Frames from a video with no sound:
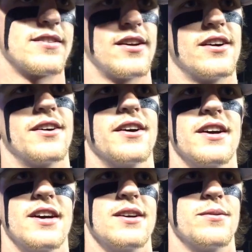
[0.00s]
So
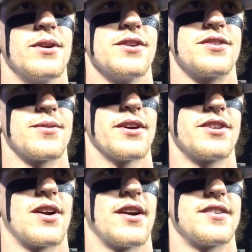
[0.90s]
we were just
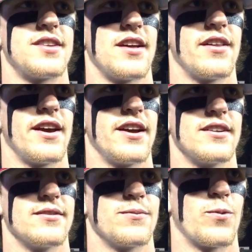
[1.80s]
really trying to stay late
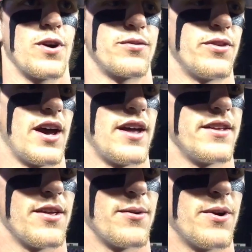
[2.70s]
and work flat
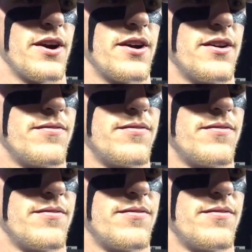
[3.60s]
the other way.